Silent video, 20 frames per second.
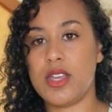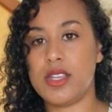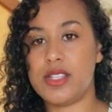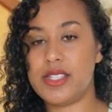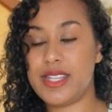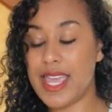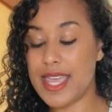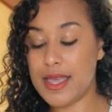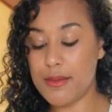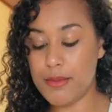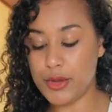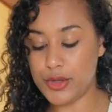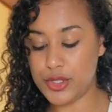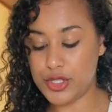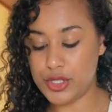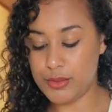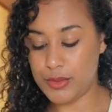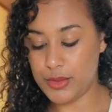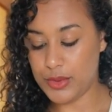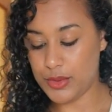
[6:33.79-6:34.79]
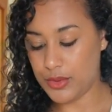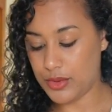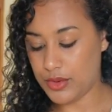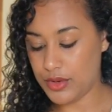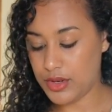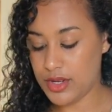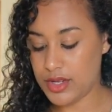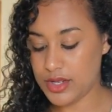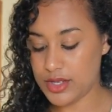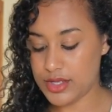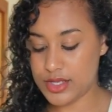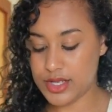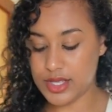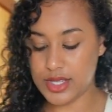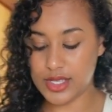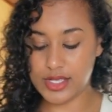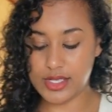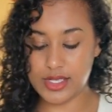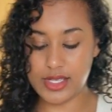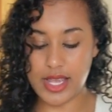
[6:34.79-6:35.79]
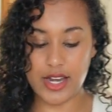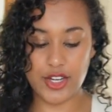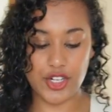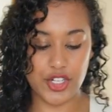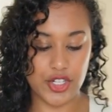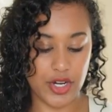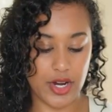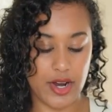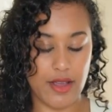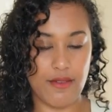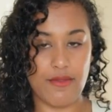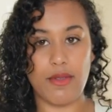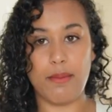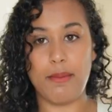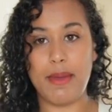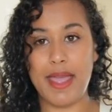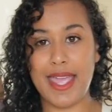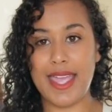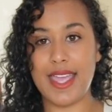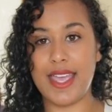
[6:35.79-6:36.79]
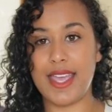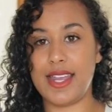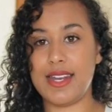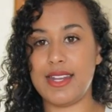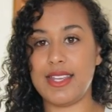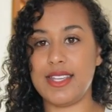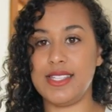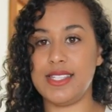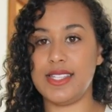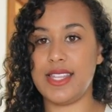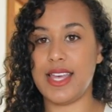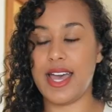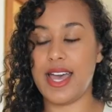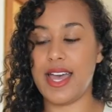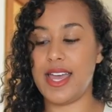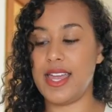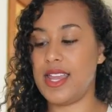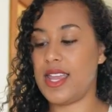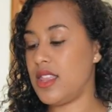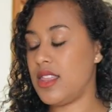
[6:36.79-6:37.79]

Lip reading: tablespoon to the center of the pan is that